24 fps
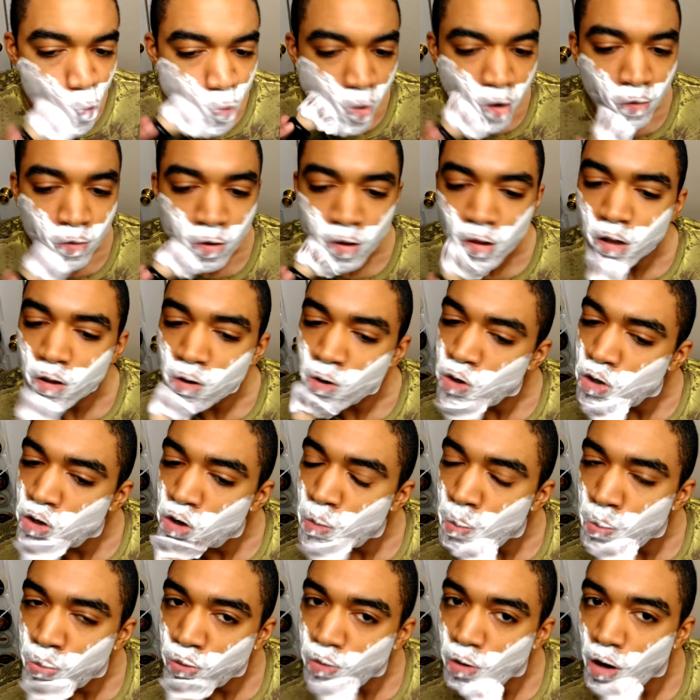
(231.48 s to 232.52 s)
that really there's no
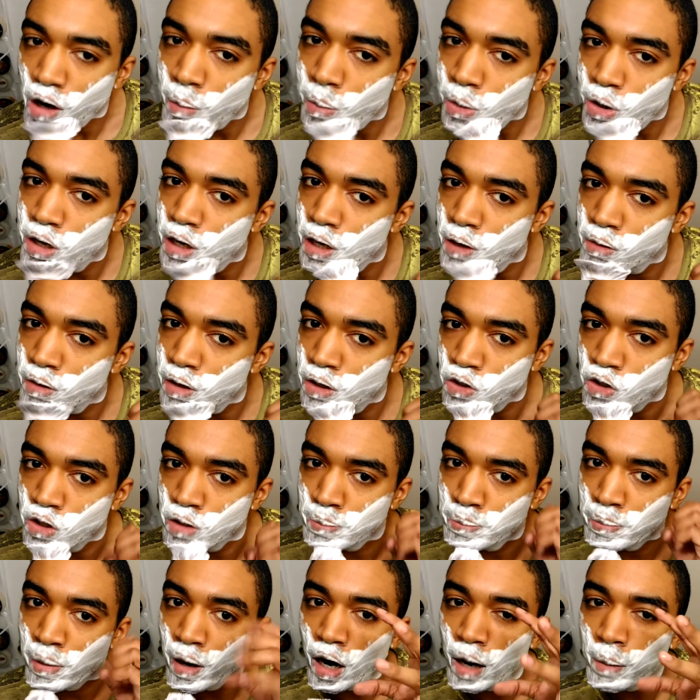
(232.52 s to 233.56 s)
primary note that
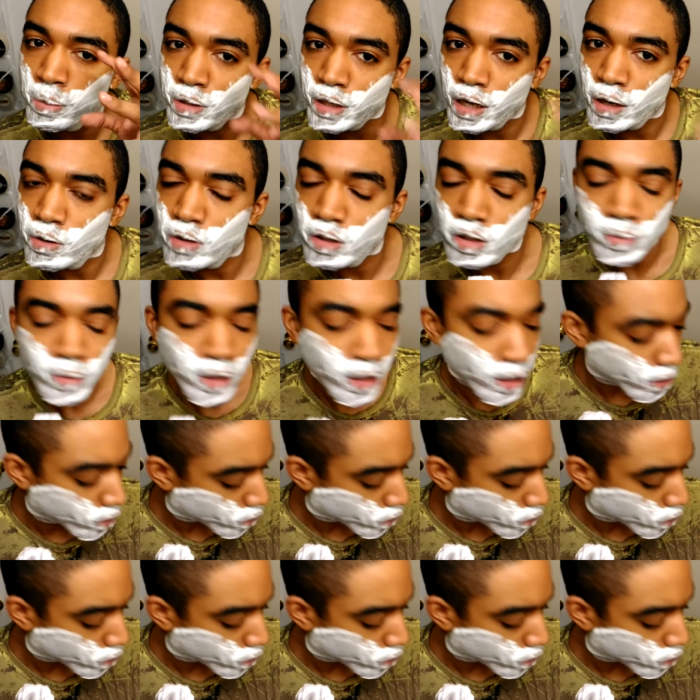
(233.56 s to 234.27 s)
just pops out to me.